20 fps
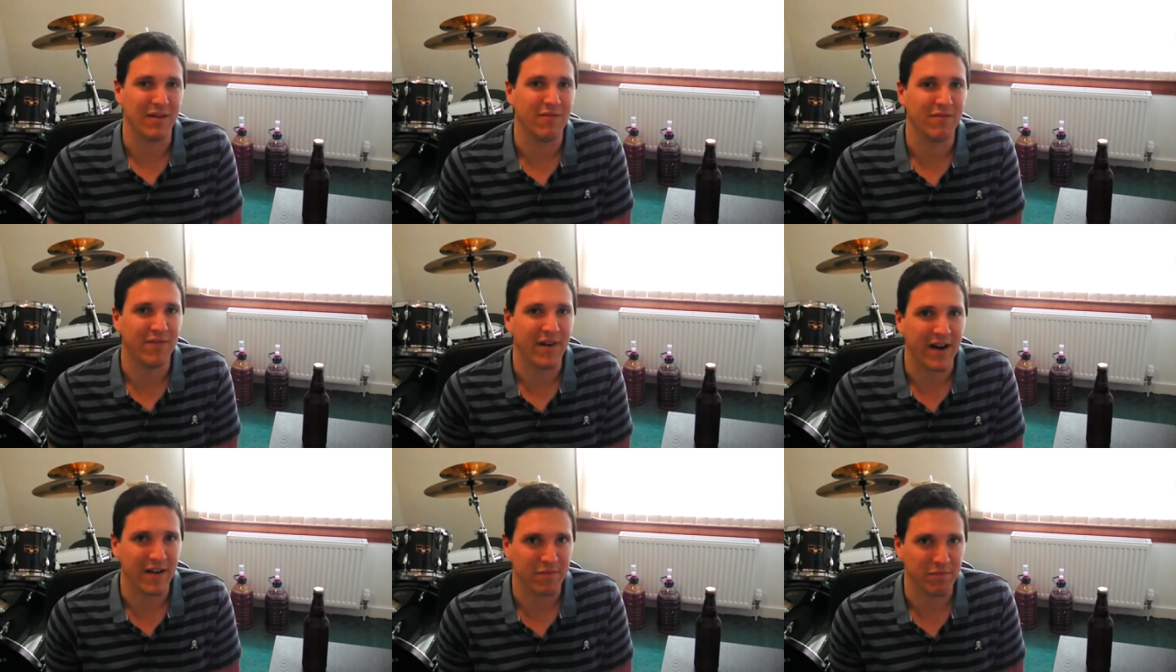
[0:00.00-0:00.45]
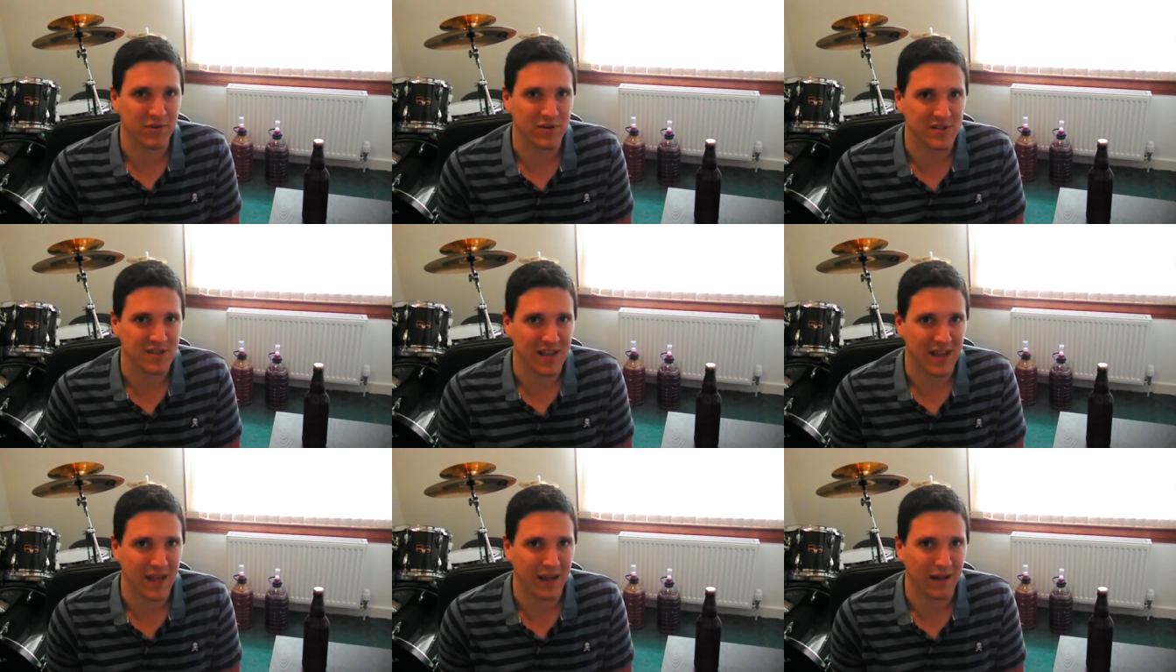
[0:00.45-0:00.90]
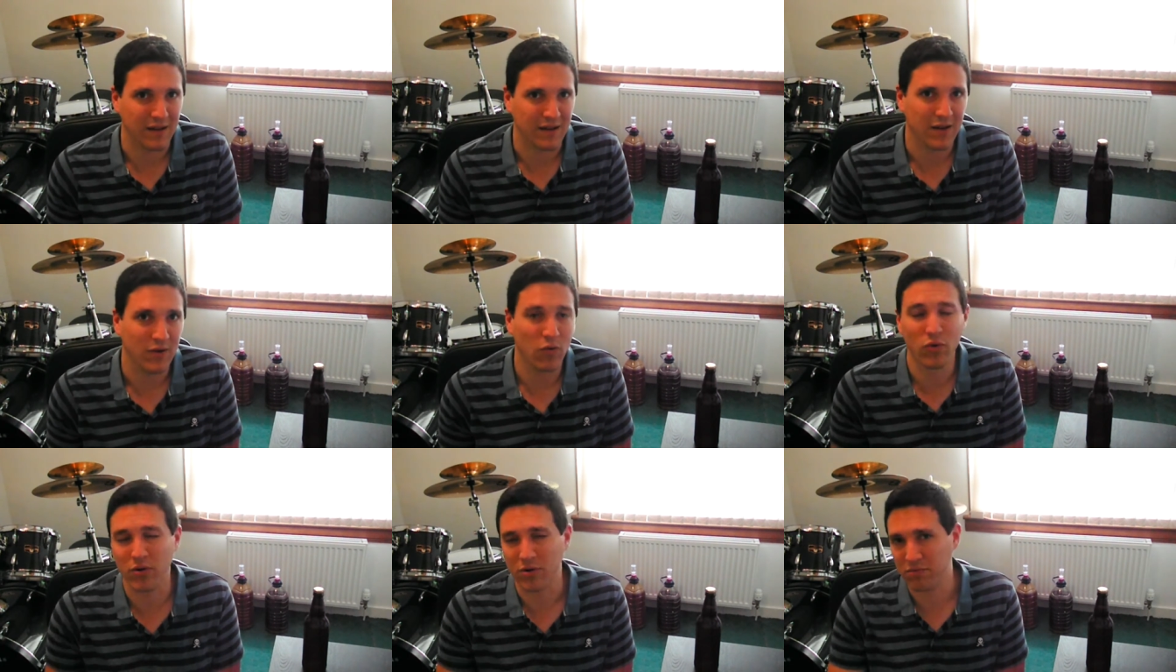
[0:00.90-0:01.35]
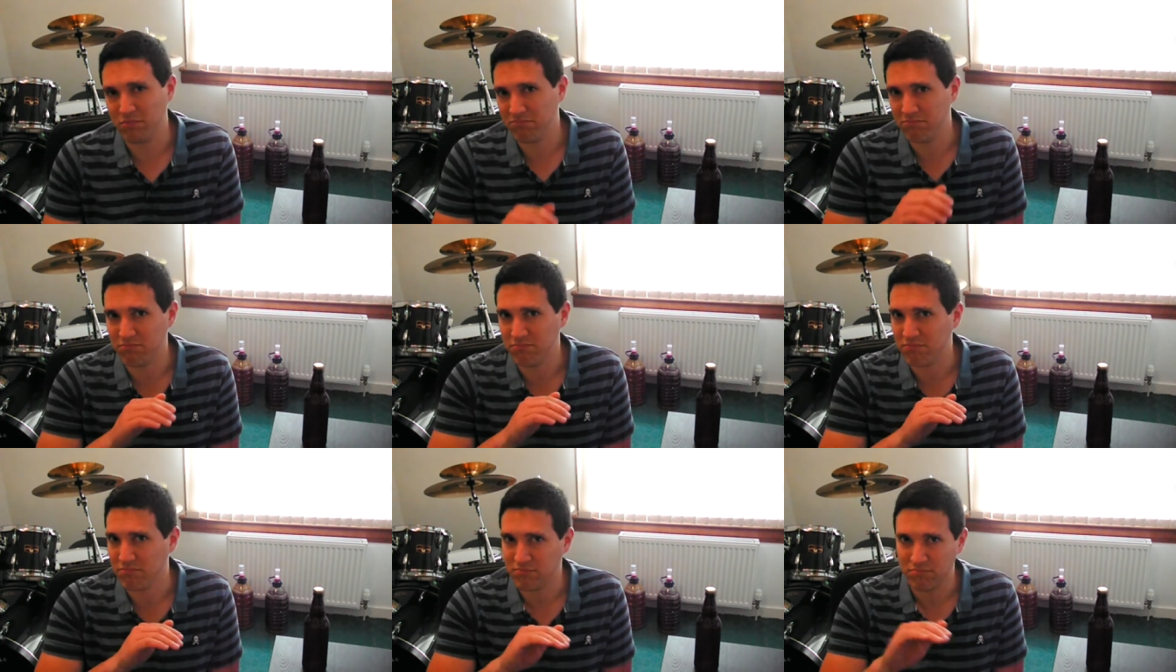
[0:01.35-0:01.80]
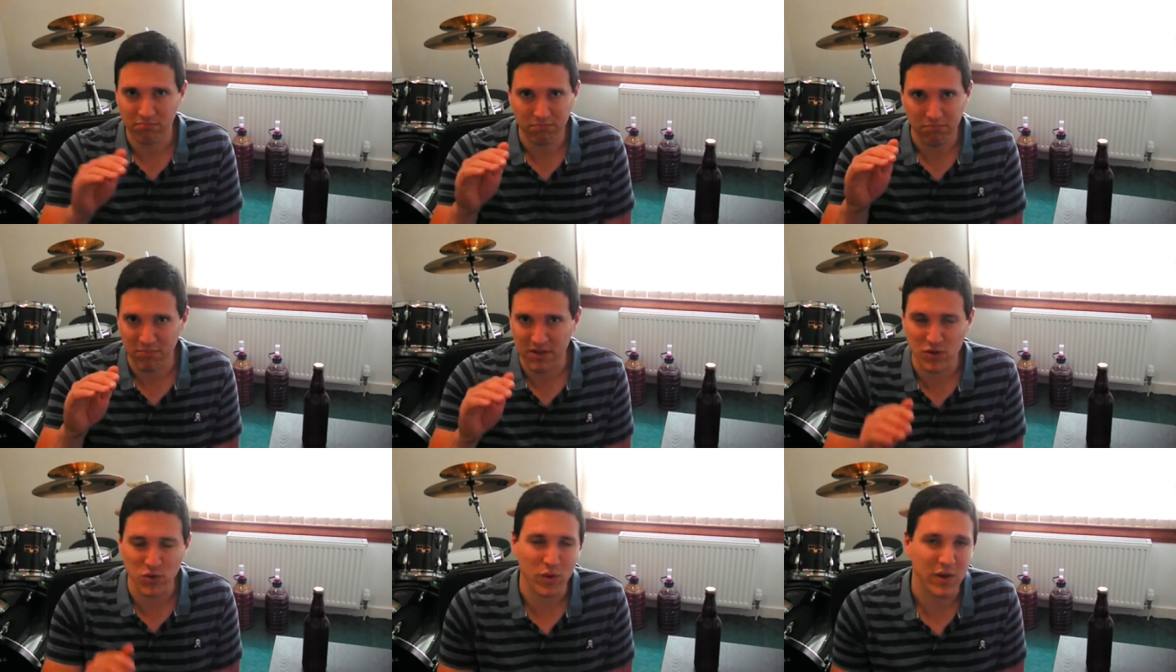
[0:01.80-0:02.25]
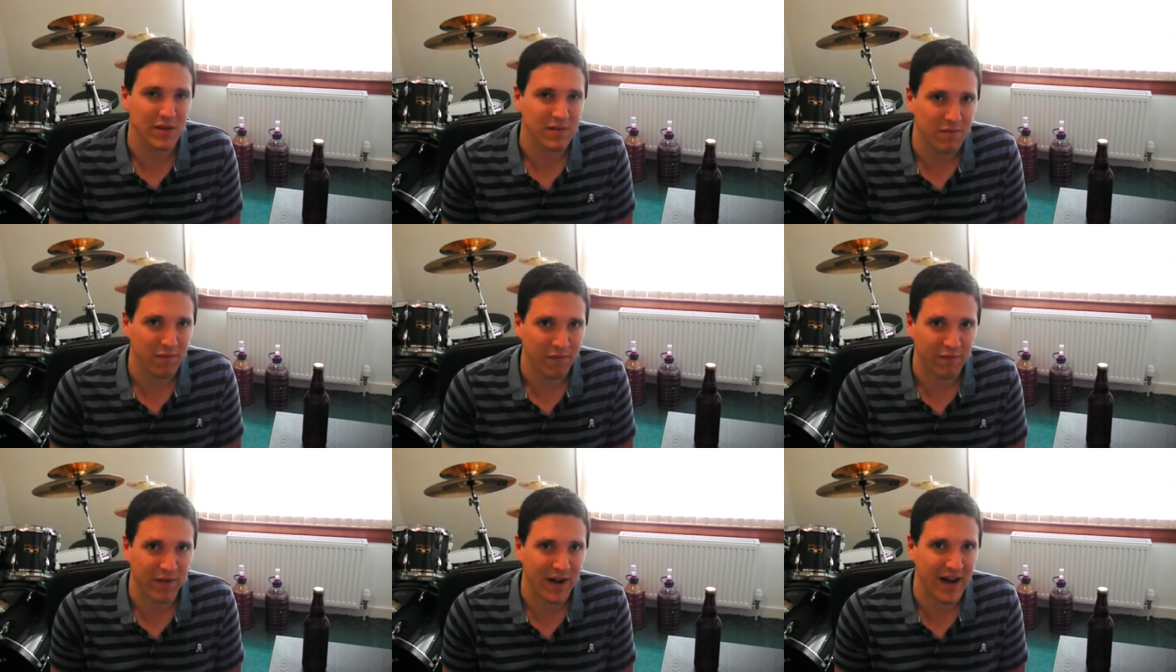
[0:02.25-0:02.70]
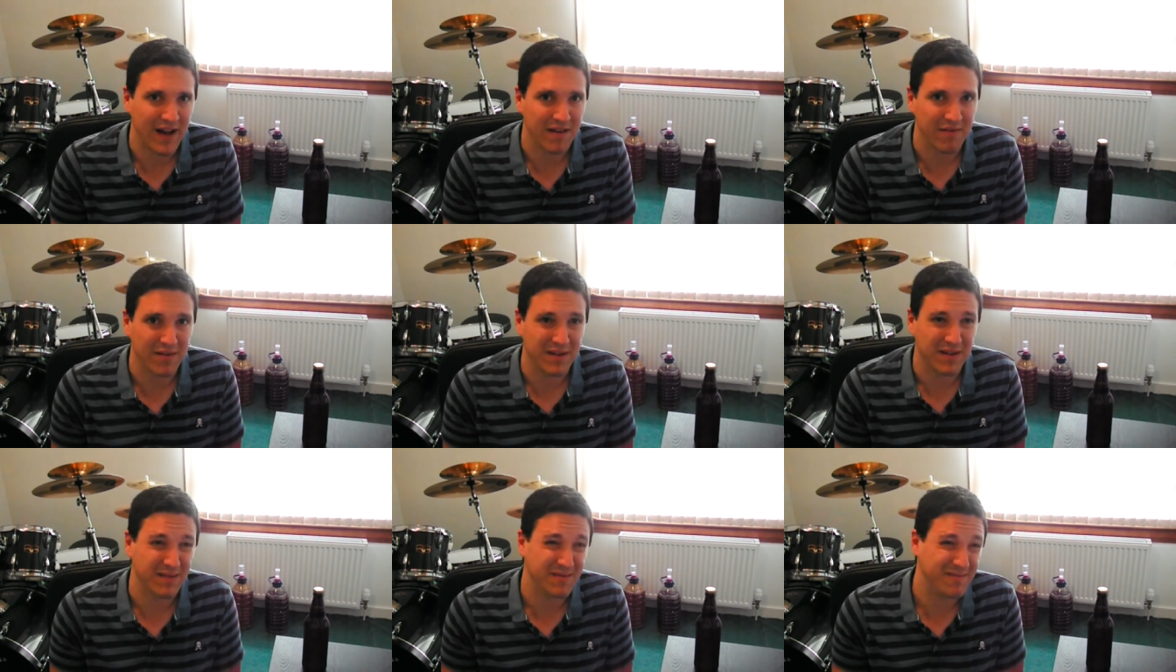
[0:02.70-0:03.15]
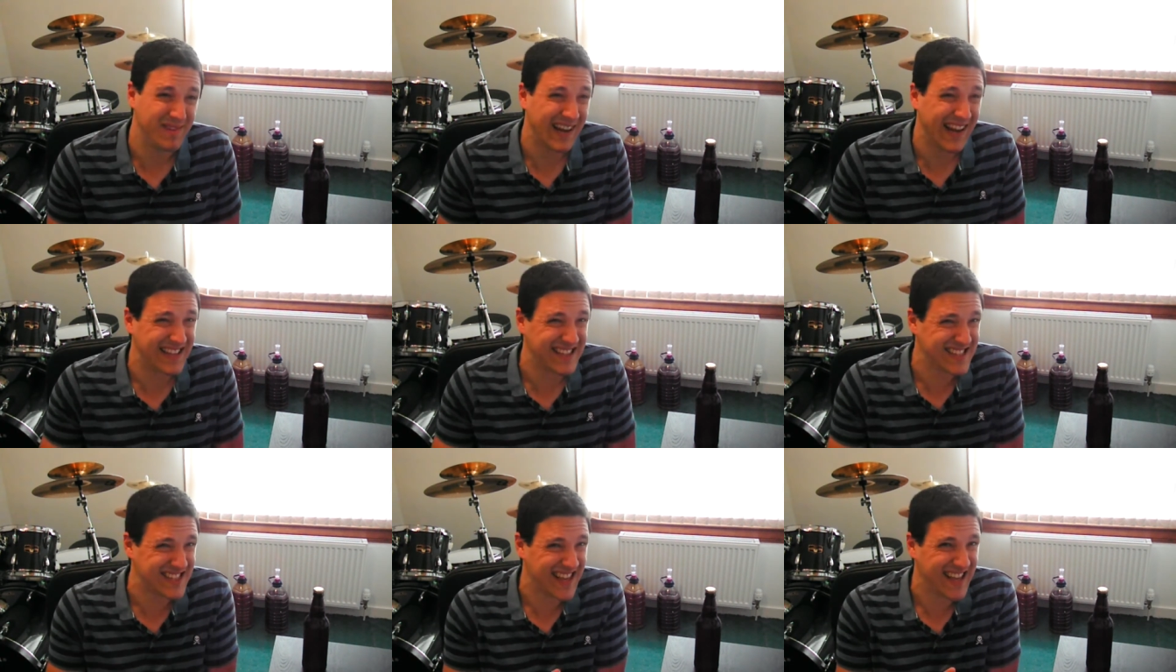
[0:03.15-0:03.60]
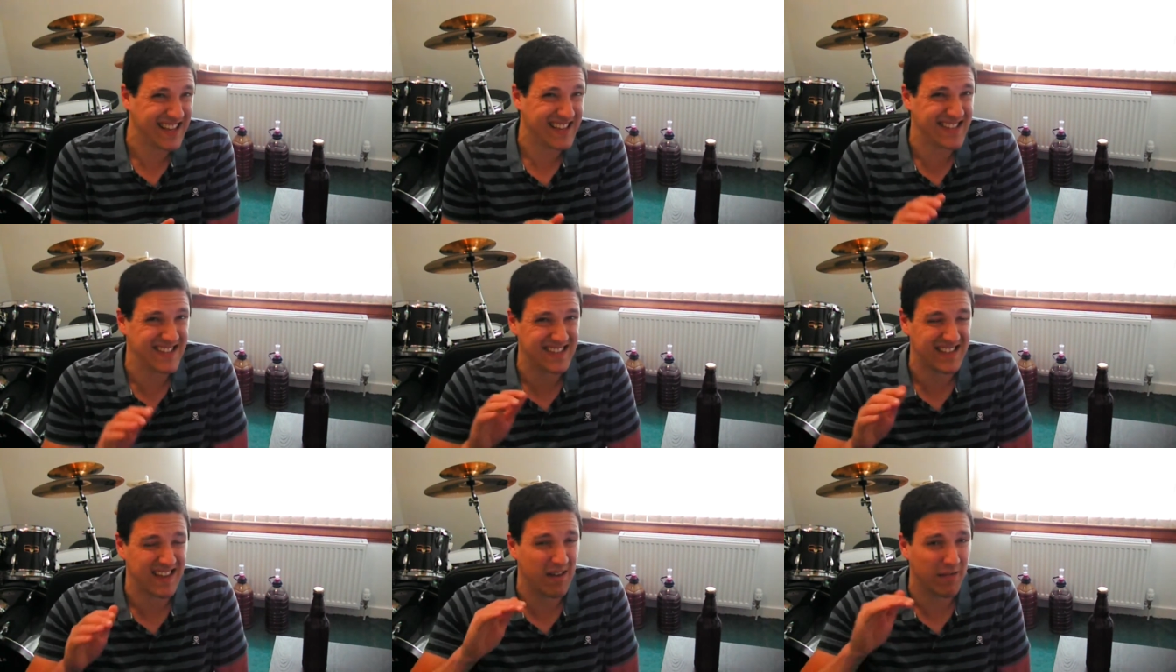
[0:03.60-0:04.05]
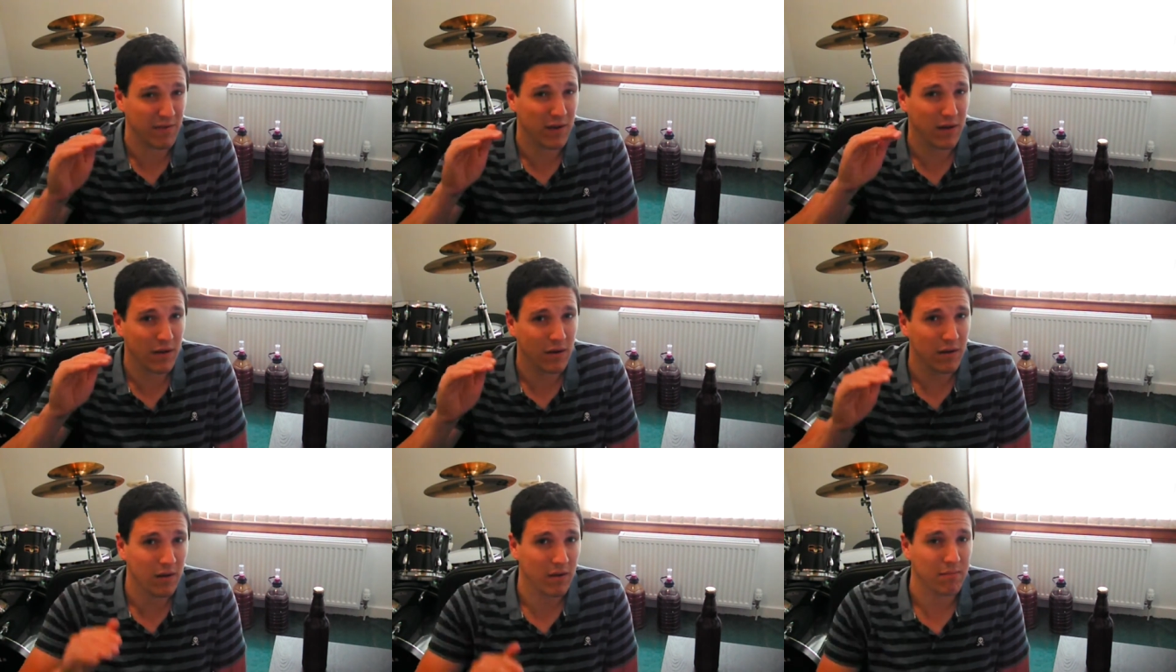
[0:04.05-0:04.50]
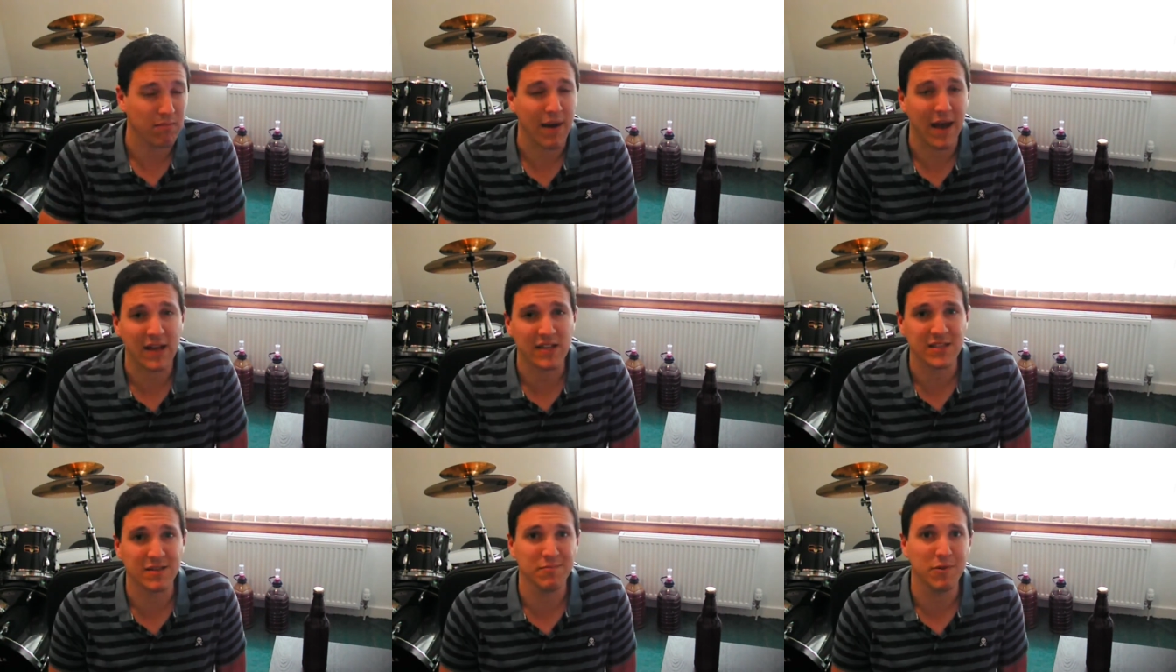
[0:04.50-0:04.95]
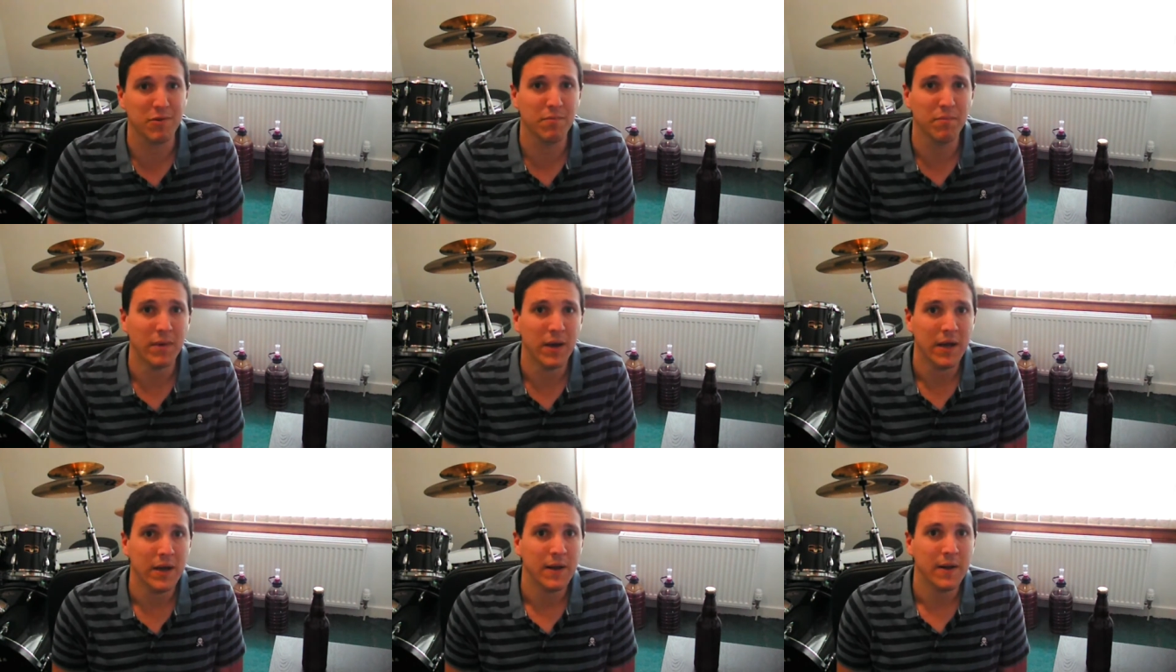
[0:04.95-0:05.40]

than 5% or between 5 and let's say 7 maximum,